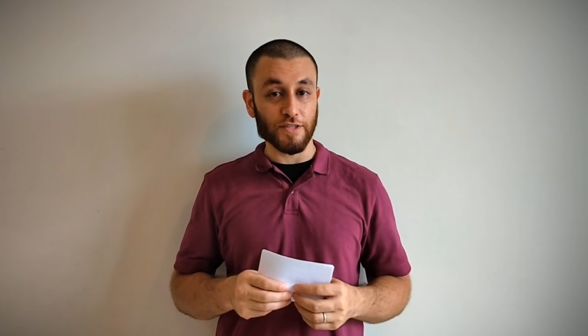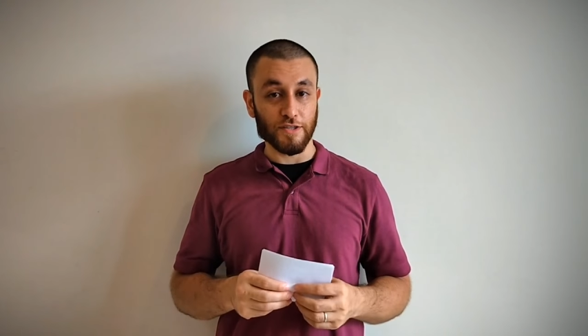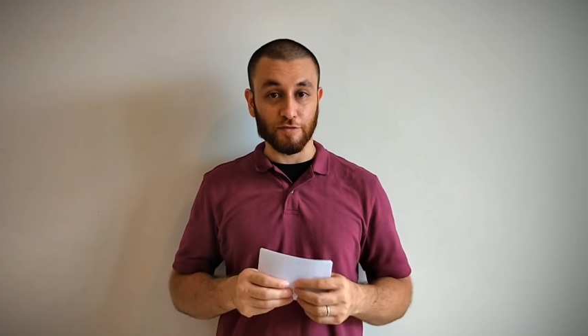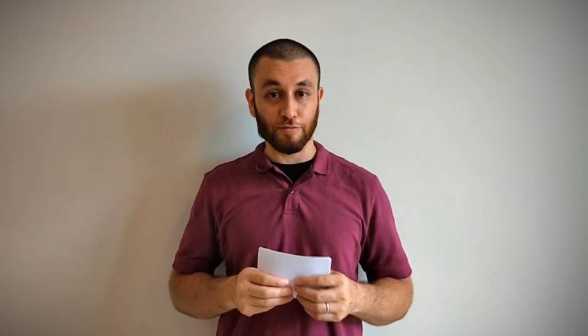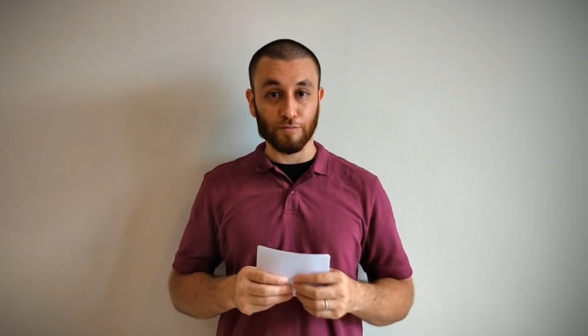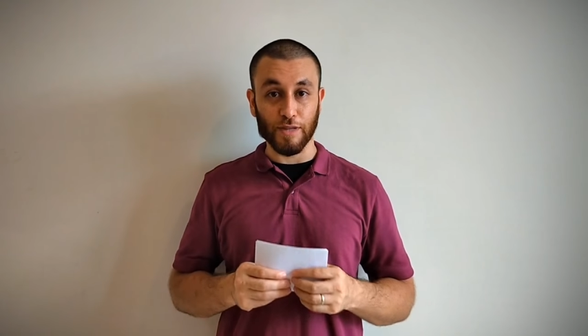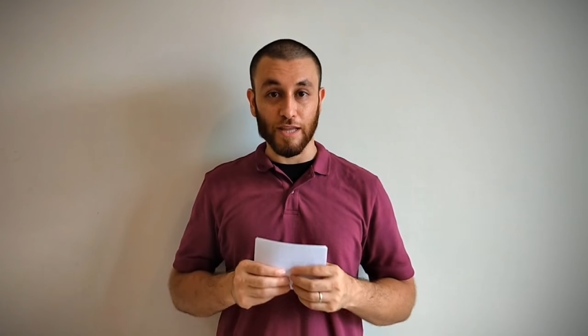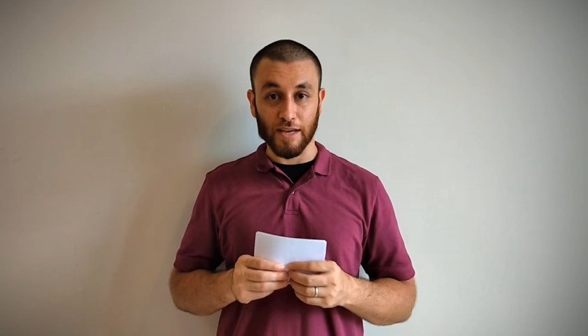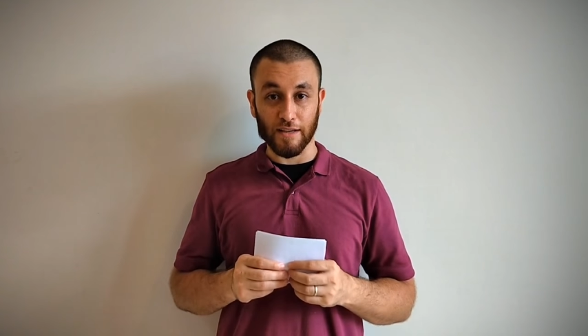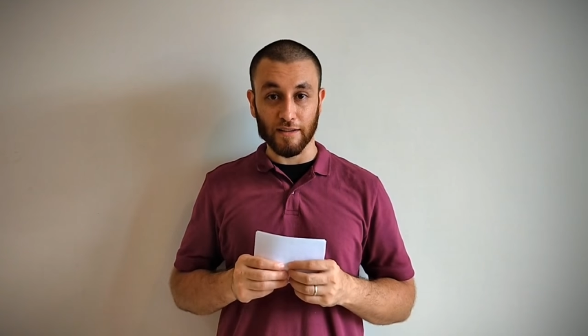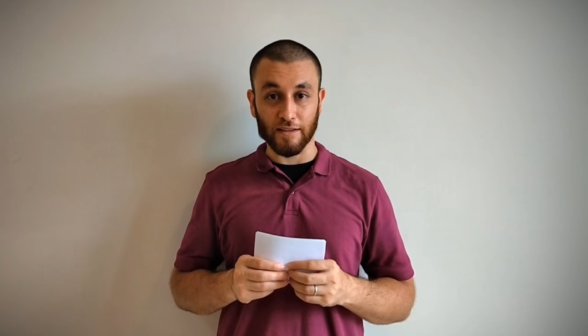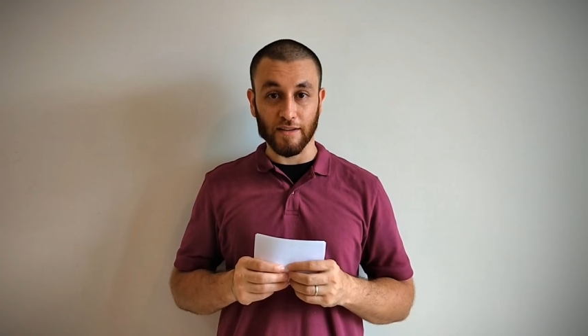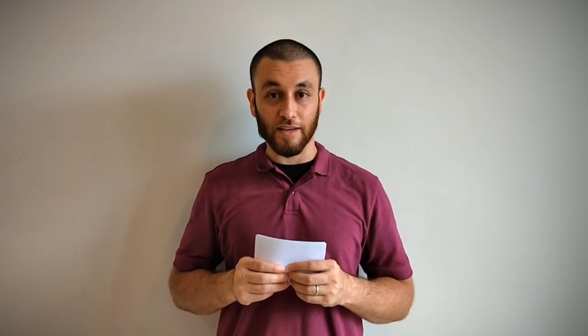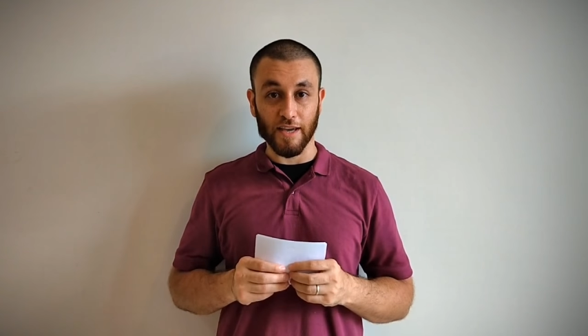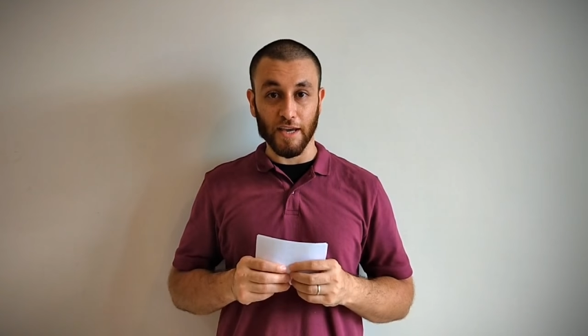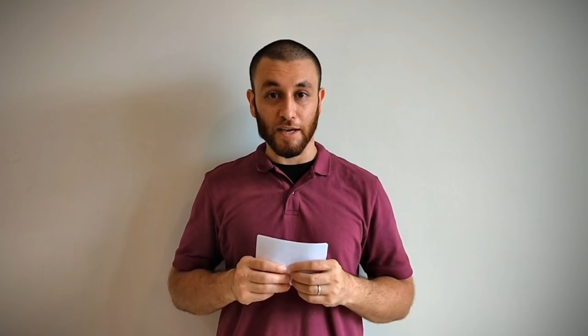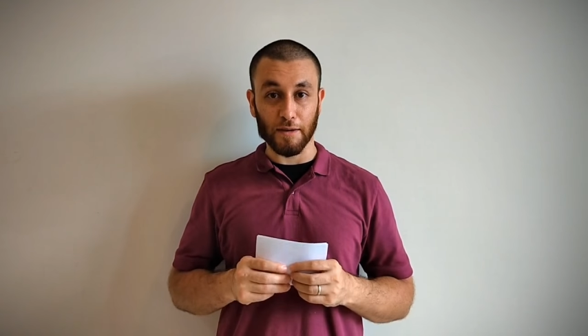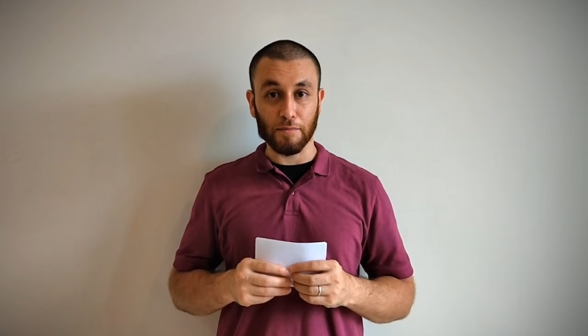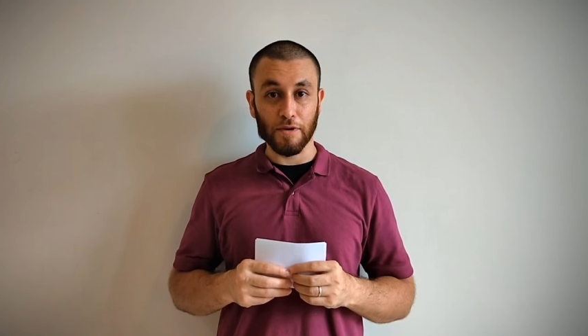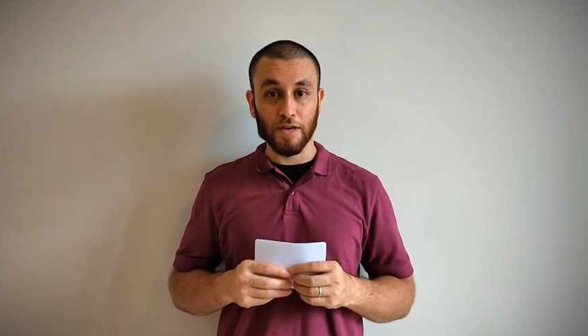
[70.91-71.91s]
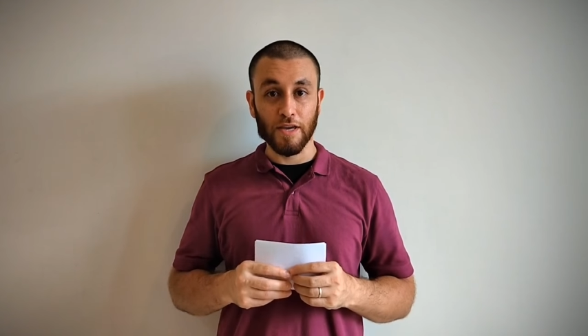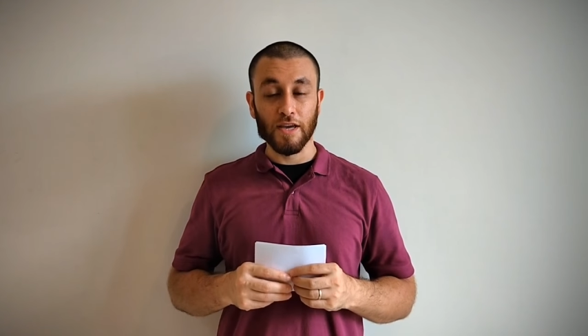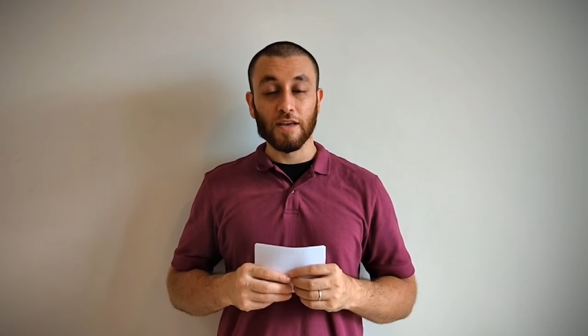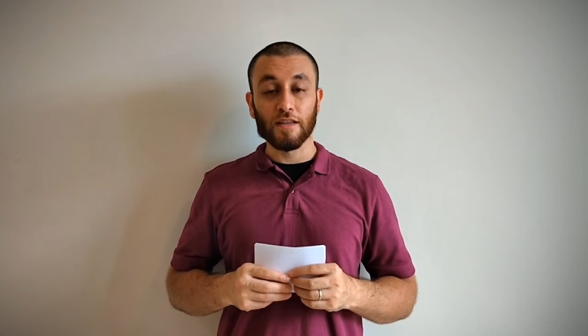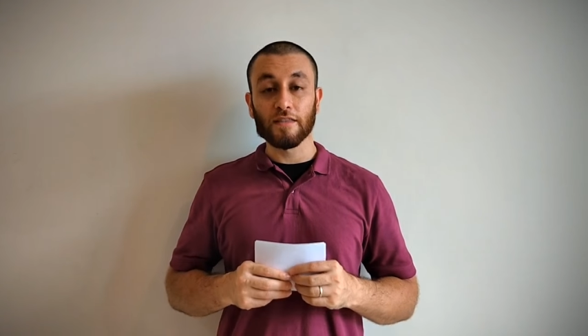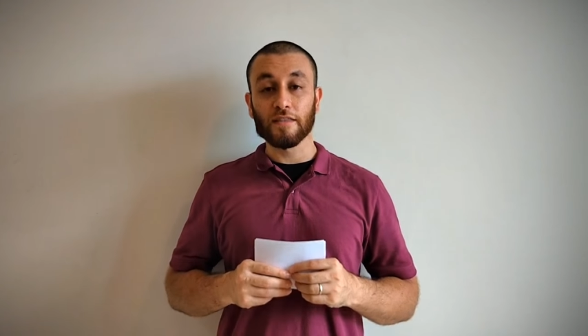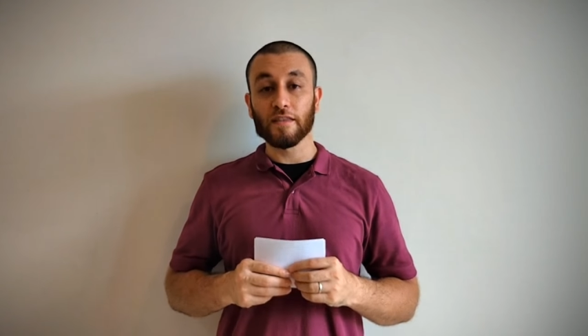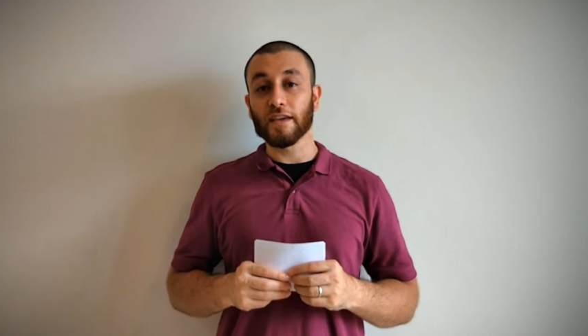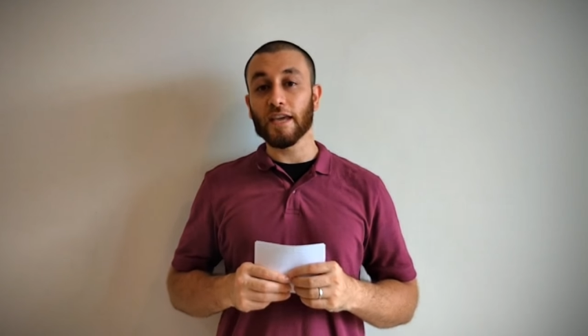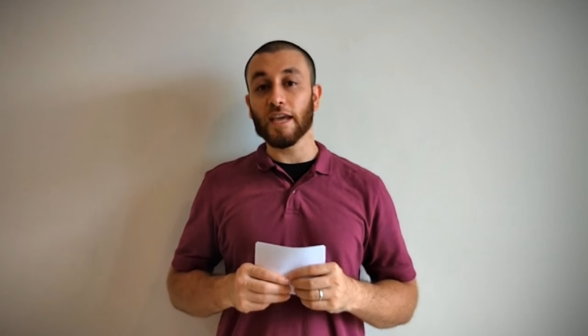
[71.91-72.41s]
of playing the
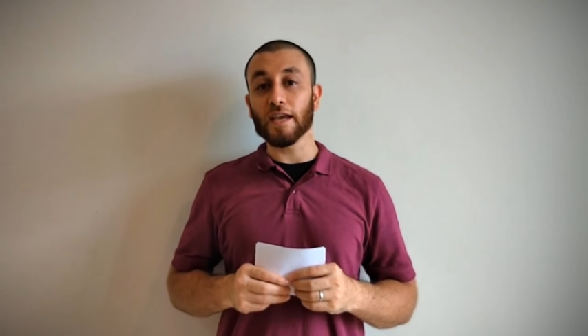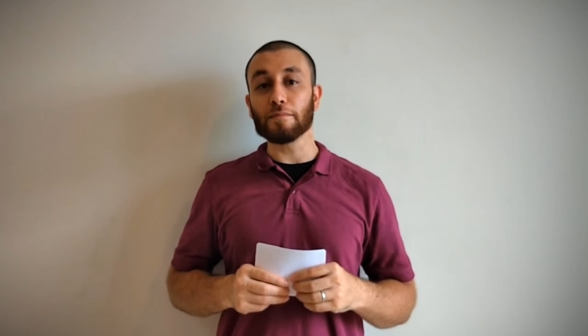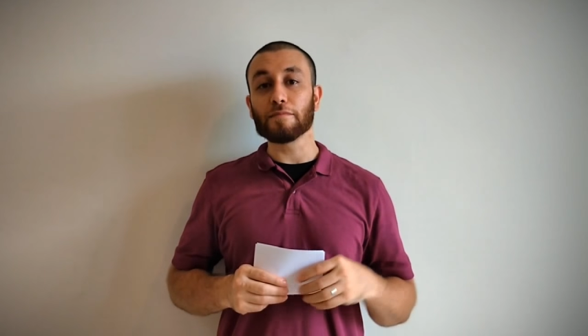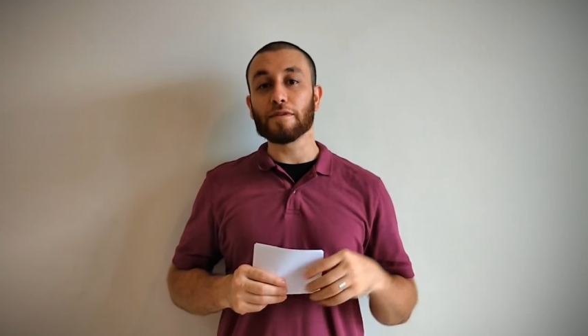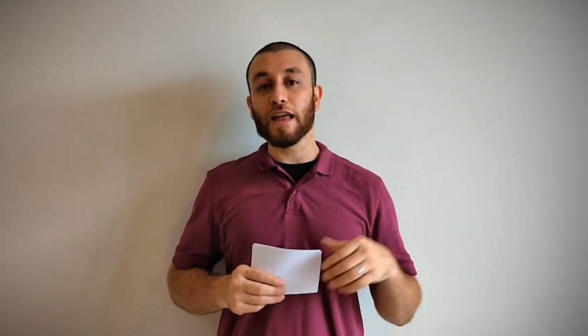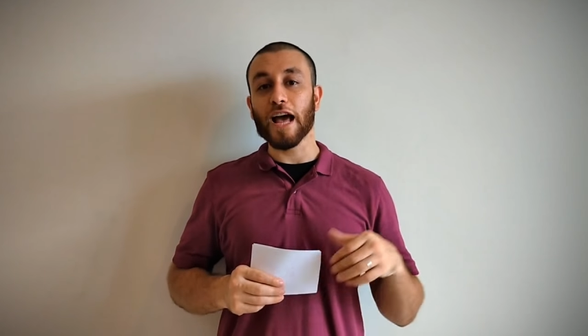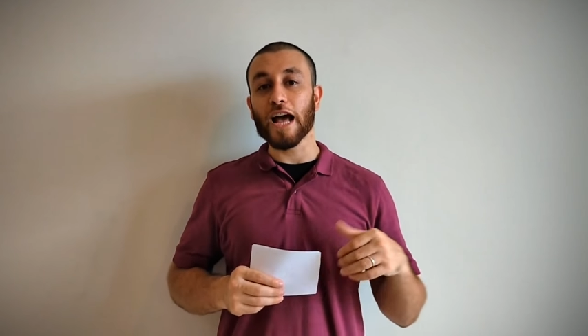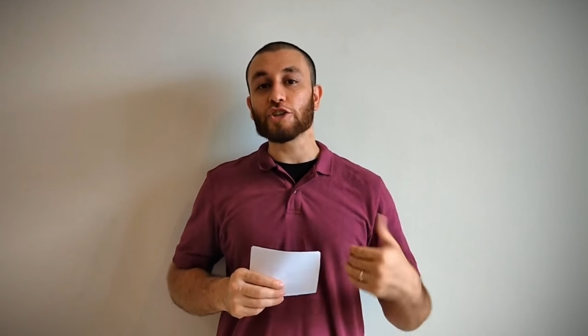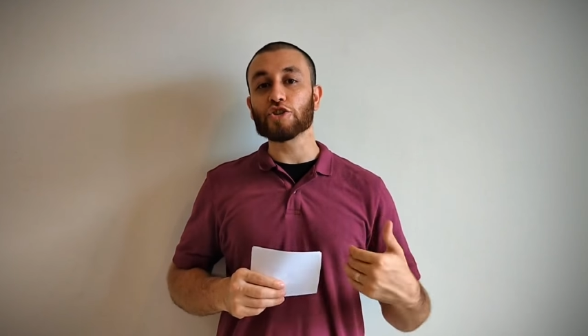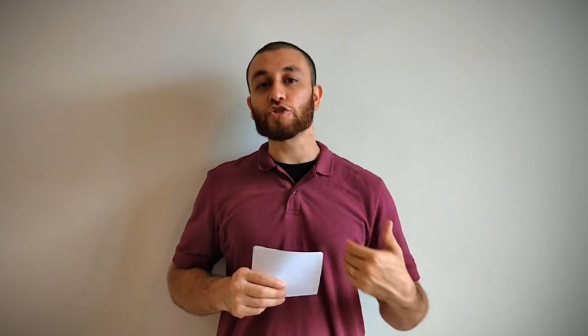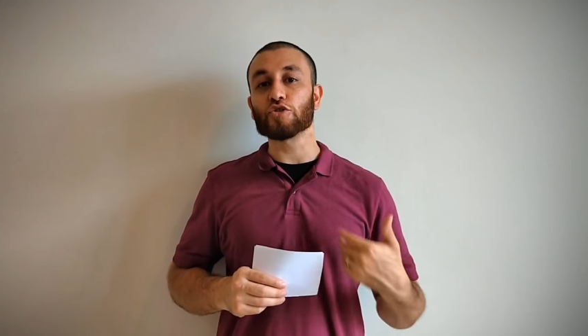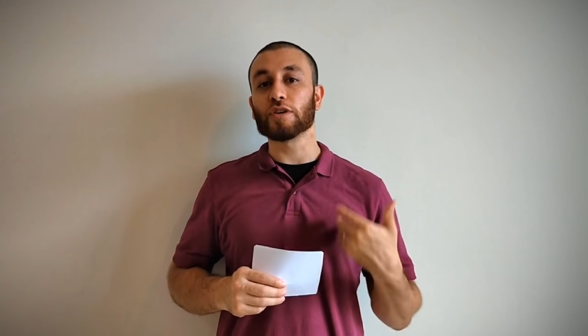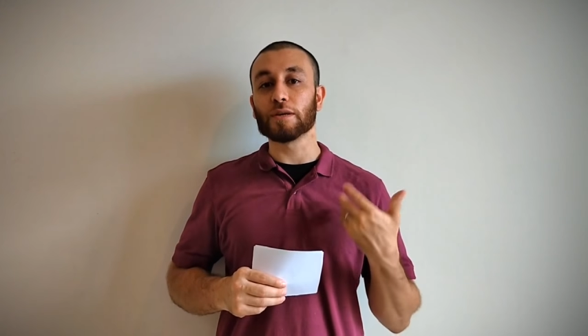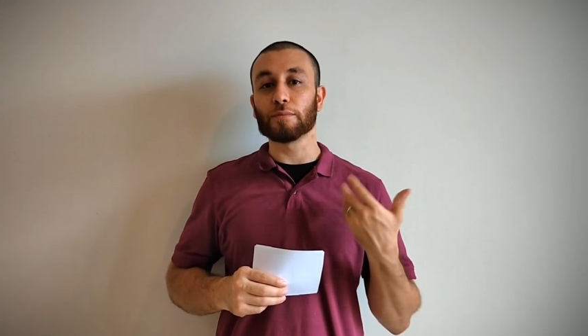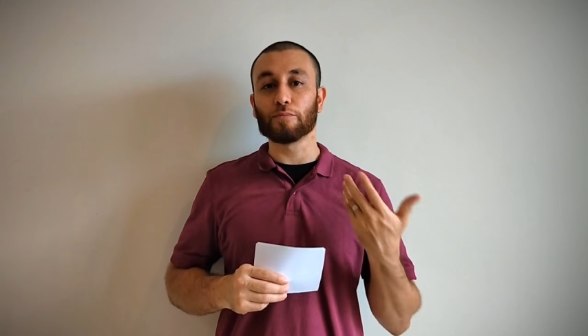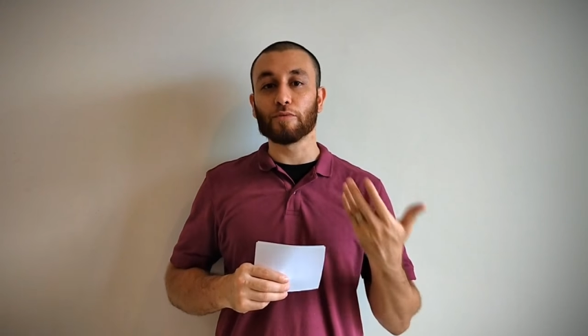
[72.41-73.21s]
game naturally